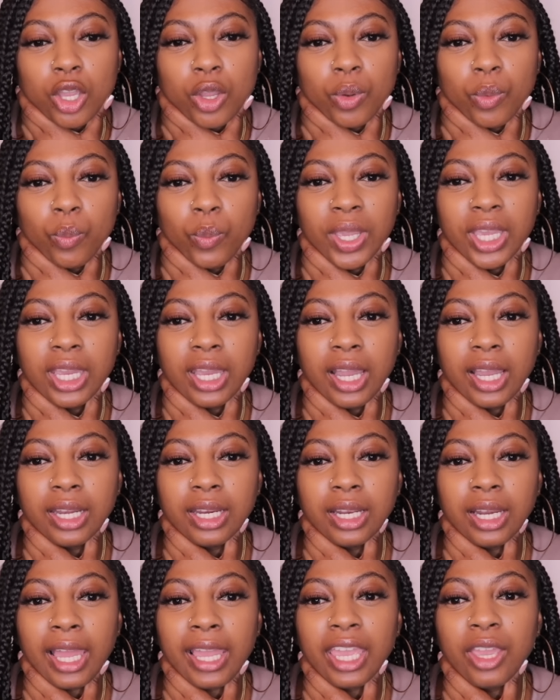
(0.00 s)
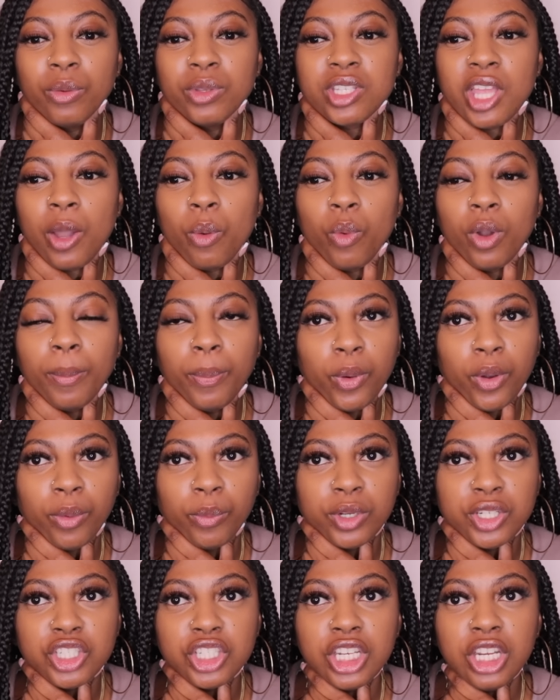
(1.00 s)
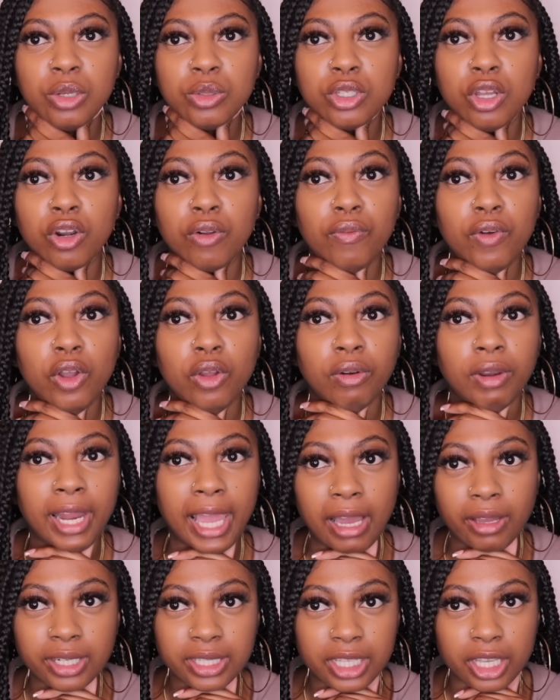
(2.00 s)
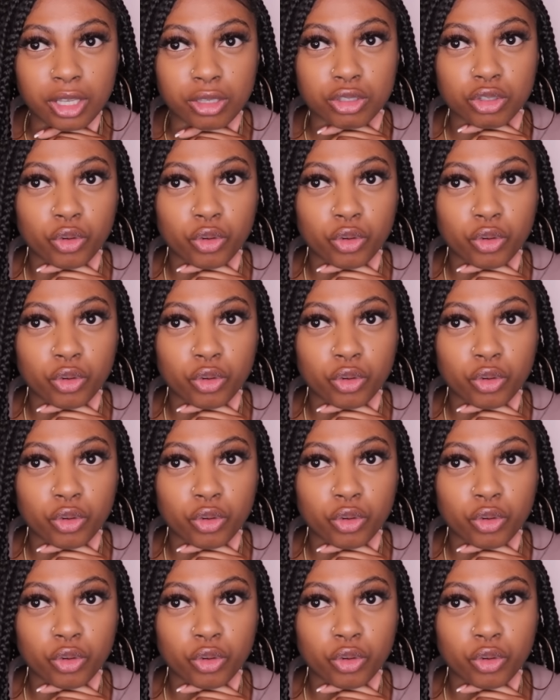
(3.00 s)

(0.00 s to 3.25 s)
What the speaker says: we kind of like, it was at one point where she was on the phone loud as hell,